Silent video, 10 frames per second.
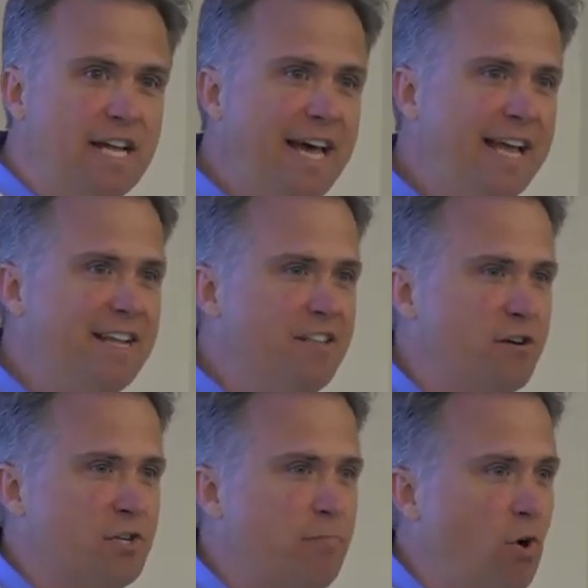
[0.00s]
And
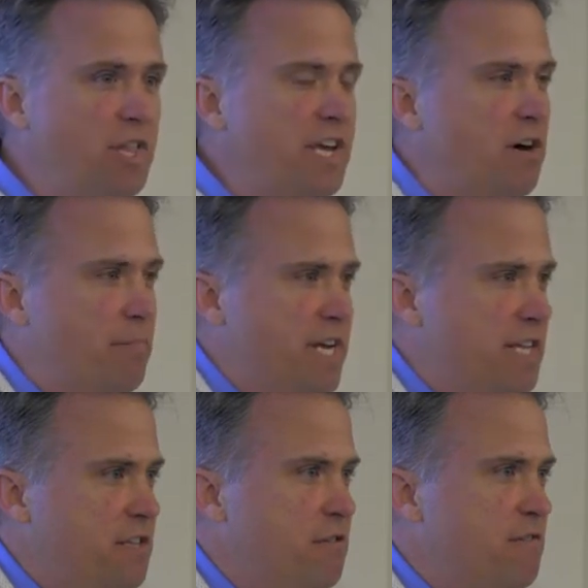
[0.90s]
there's a polling company
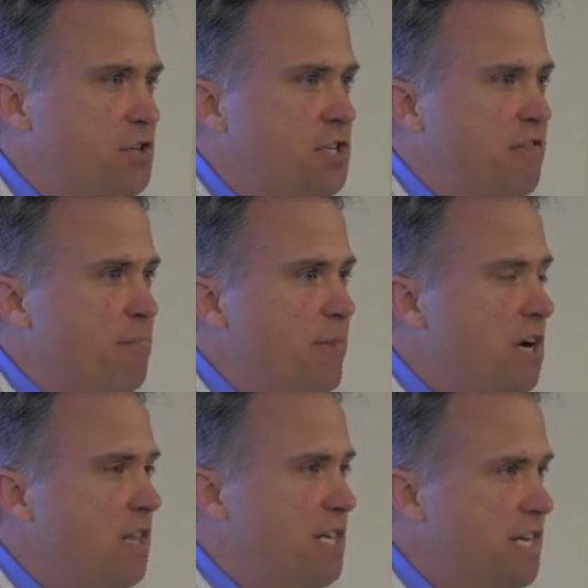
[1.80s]
at the University of
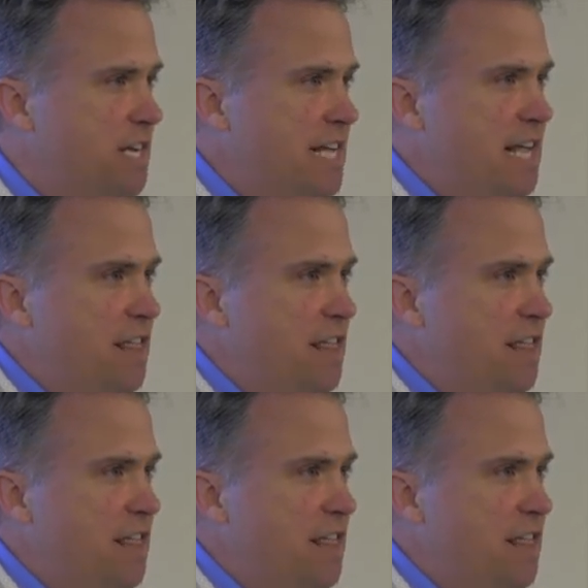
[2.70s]
Maryland